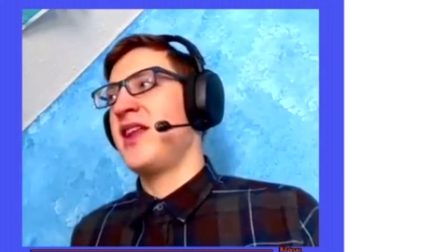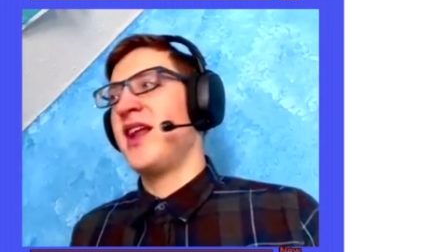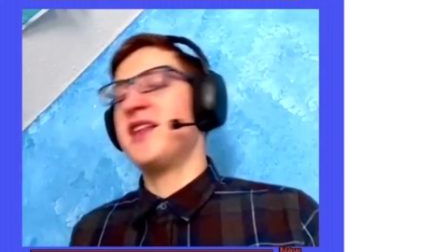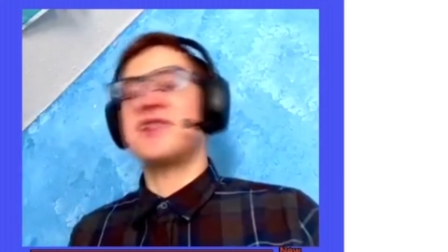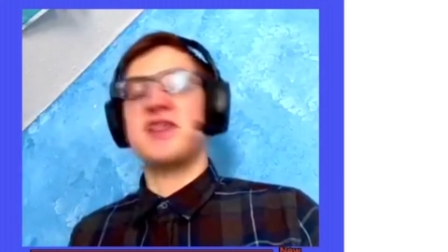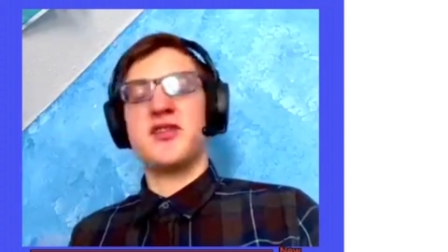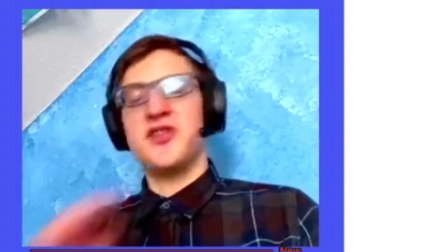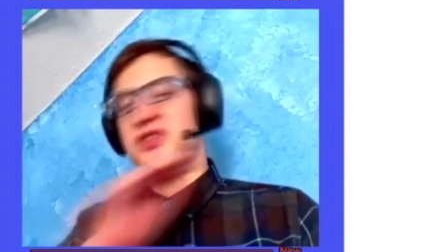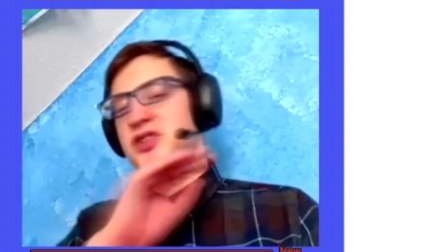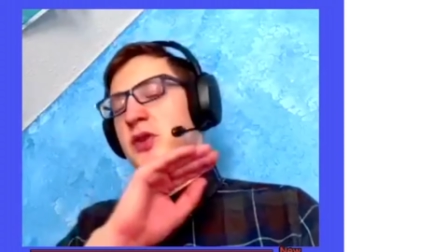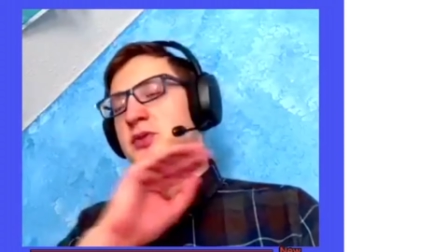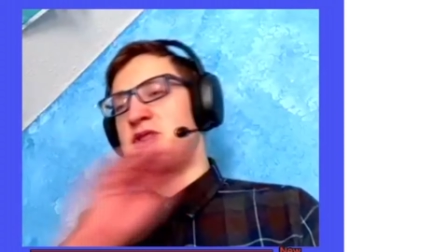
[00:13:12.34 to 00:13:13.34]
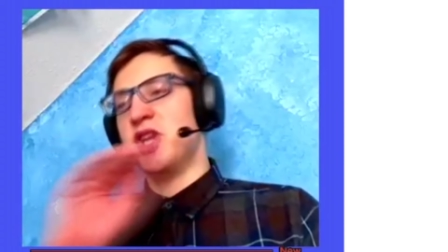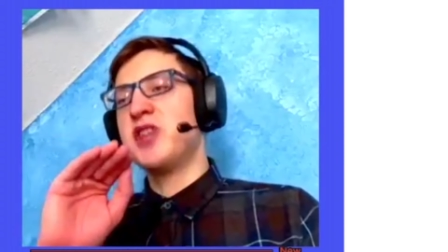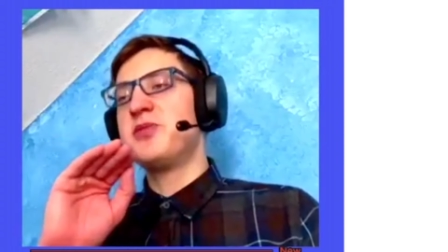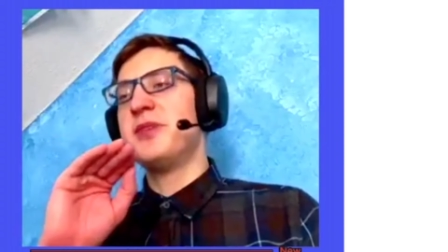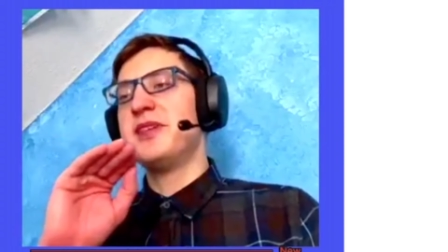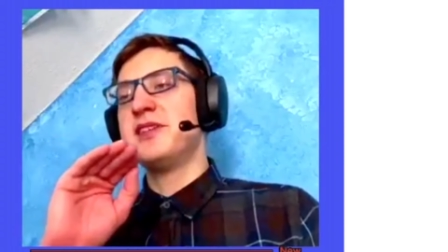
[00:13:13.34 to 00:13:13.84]
ends there. There's no
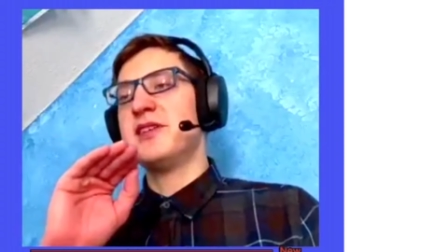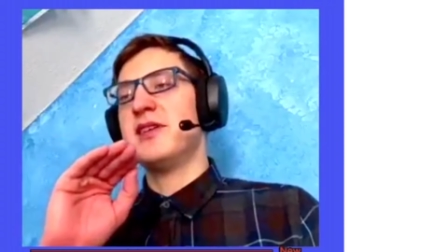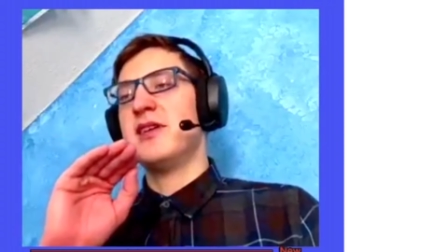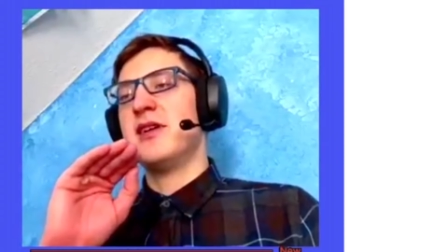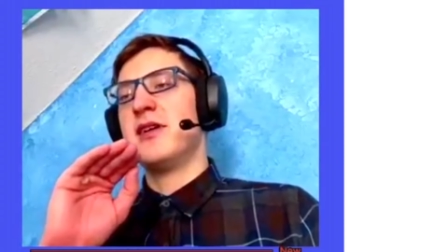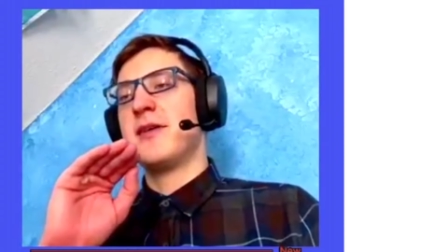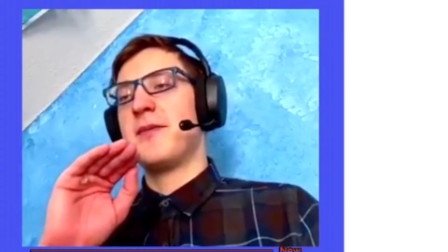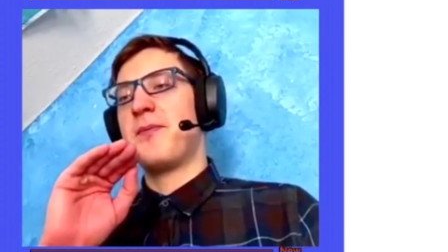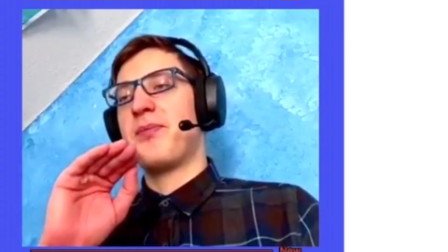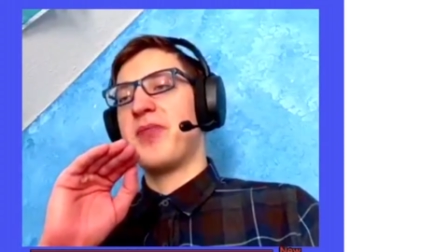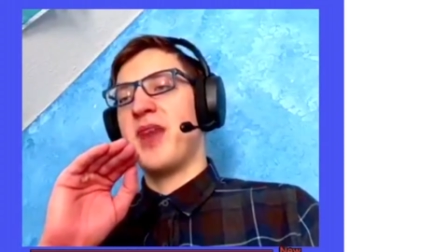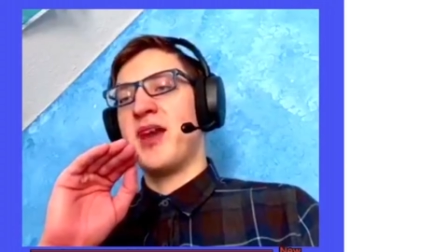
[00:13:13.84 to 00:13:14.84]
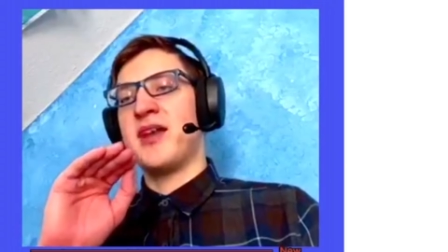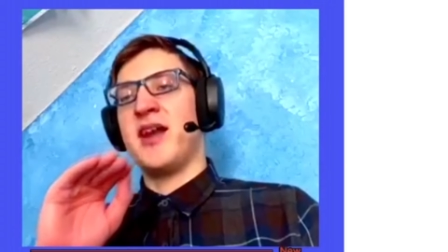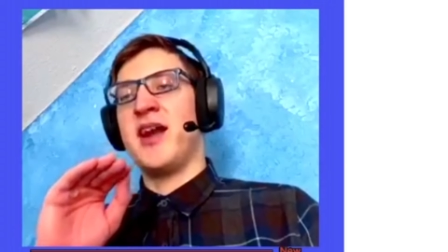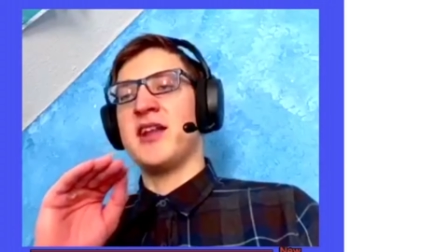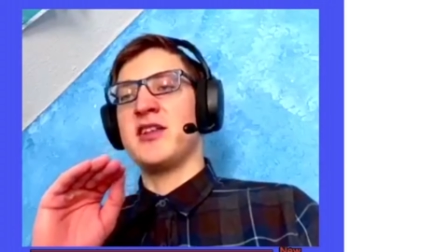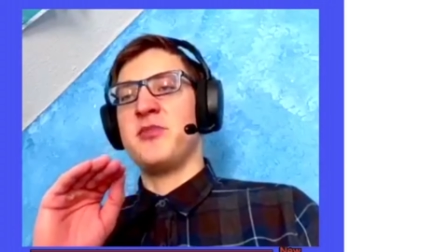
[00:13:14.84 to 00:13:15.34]
judgment on an
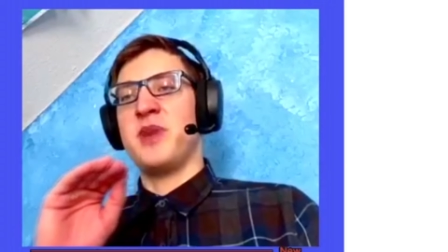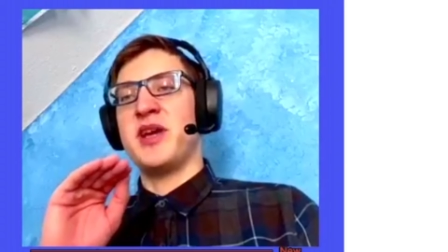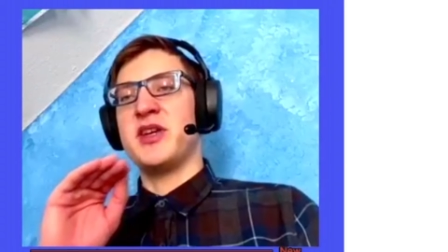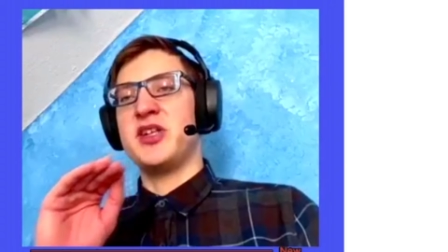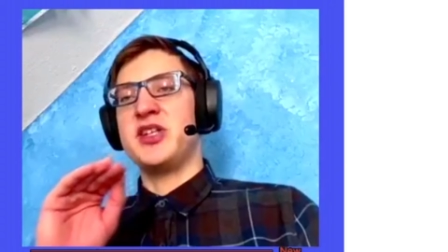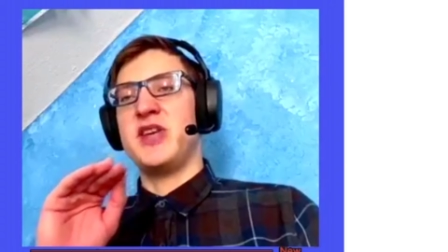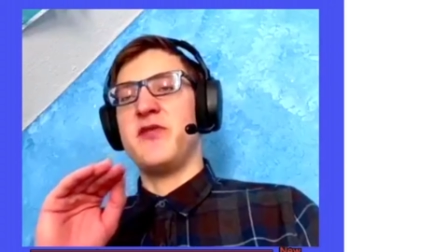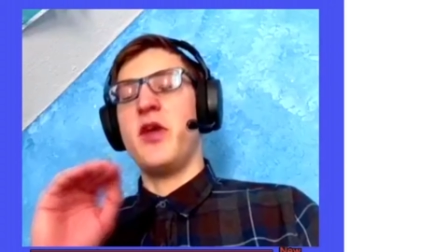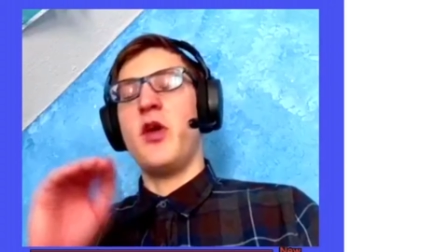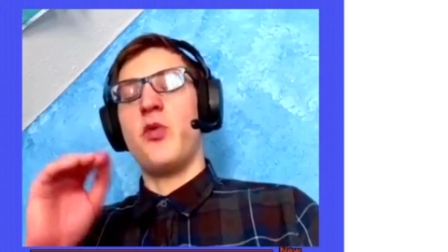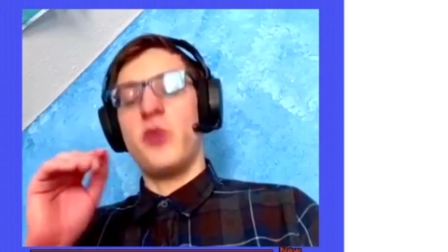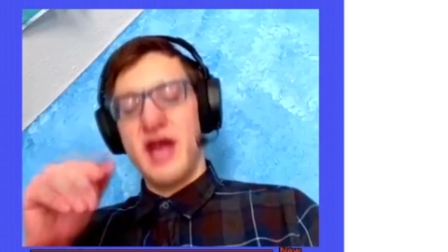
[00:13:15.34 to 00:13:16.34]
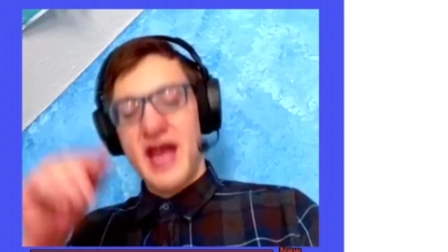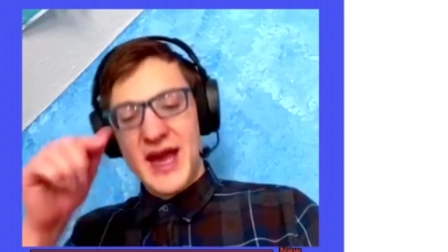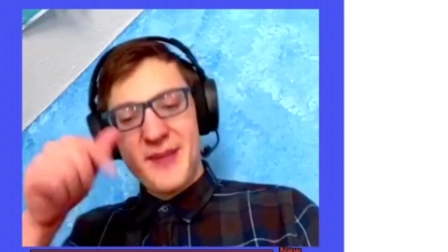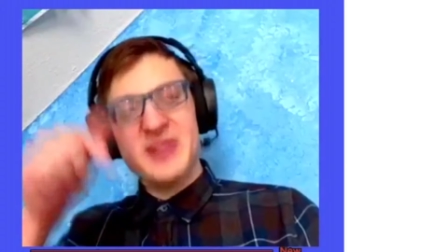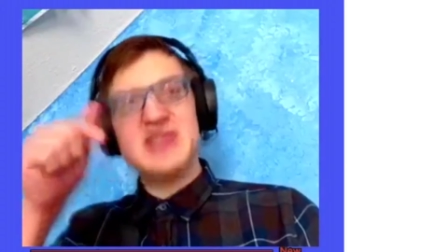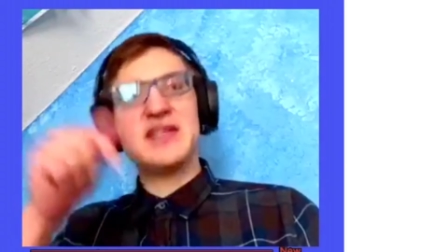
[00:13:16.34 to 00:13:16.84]
island by yourself. What
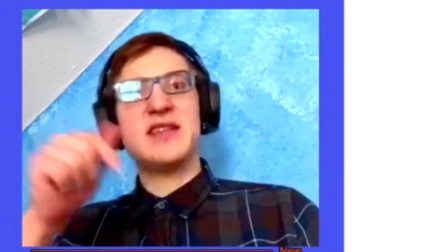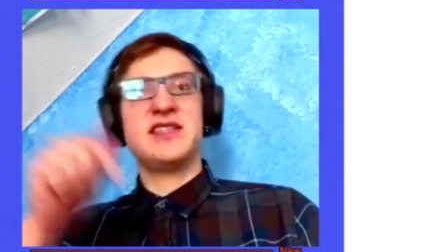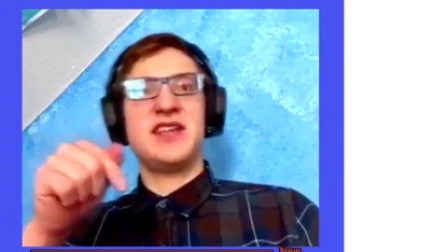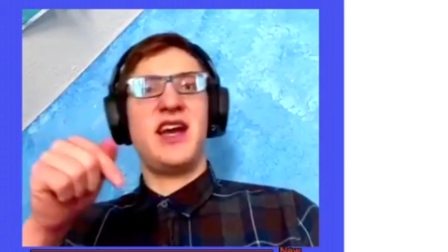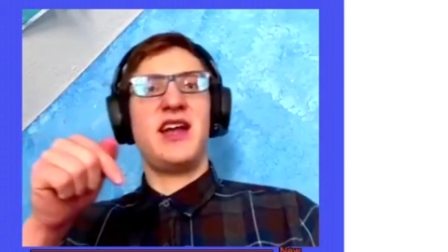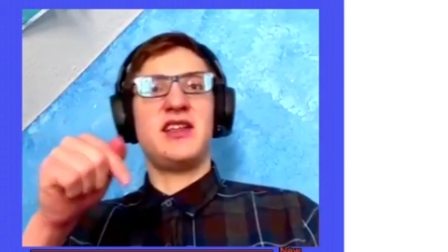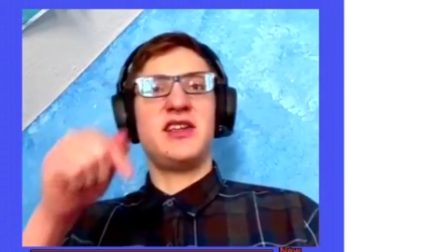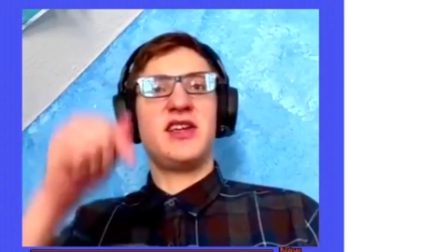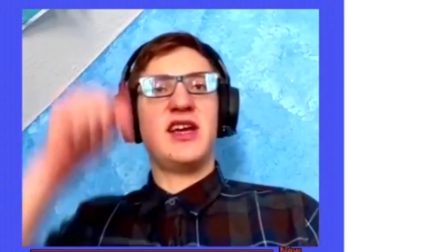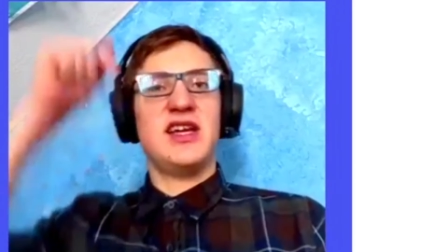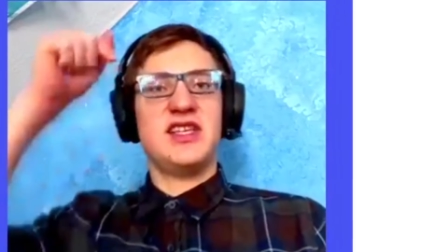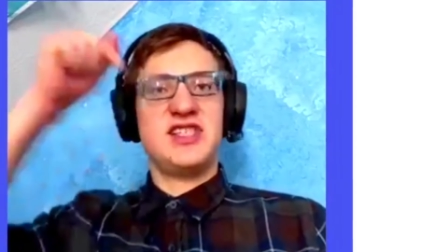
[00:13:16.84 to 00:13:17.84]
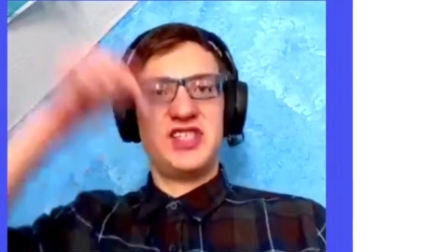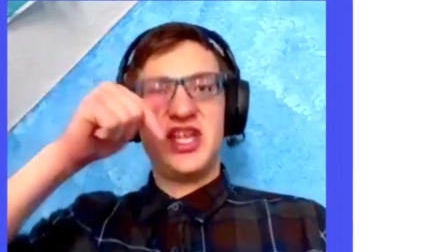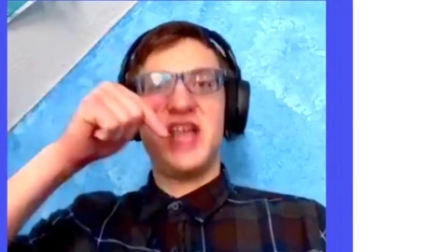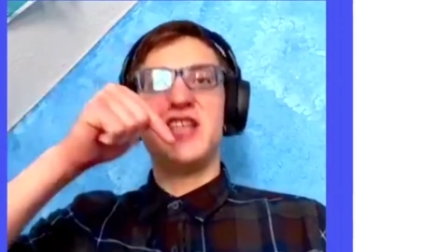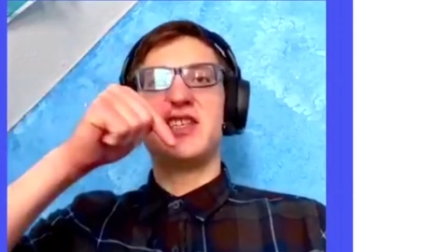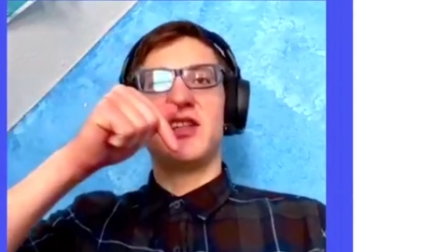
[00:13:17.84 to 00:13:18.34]
happens on this island
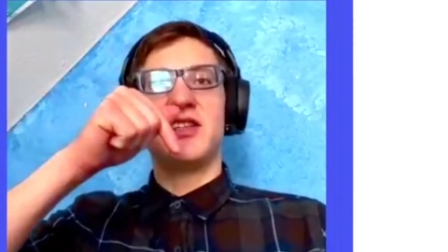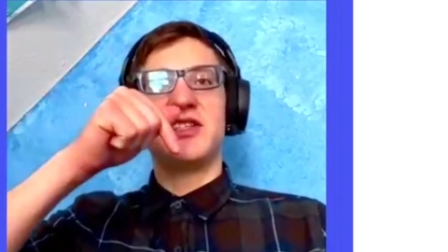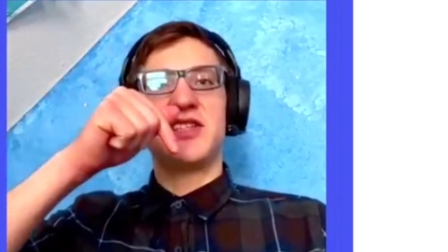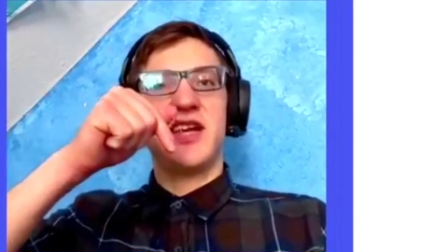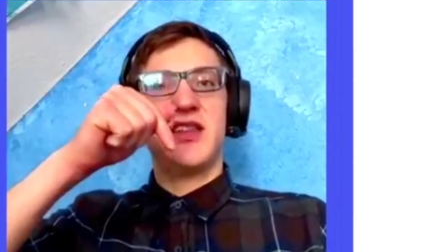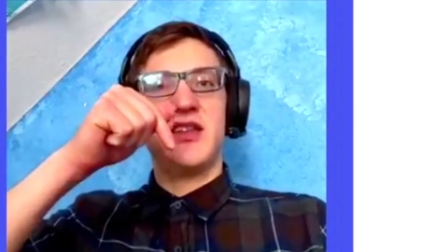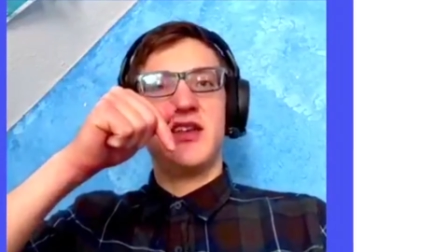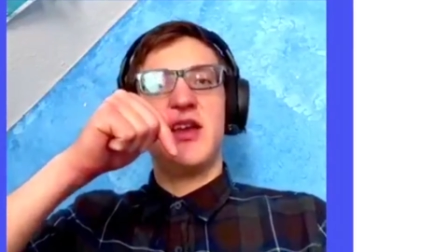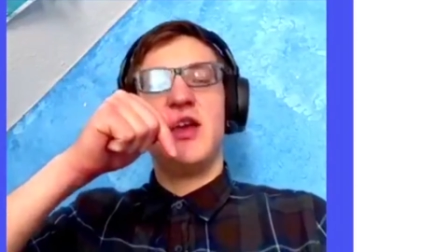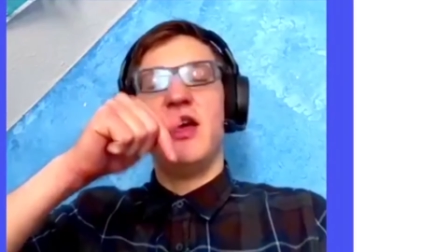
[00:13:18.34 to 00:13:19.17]
stays on this island.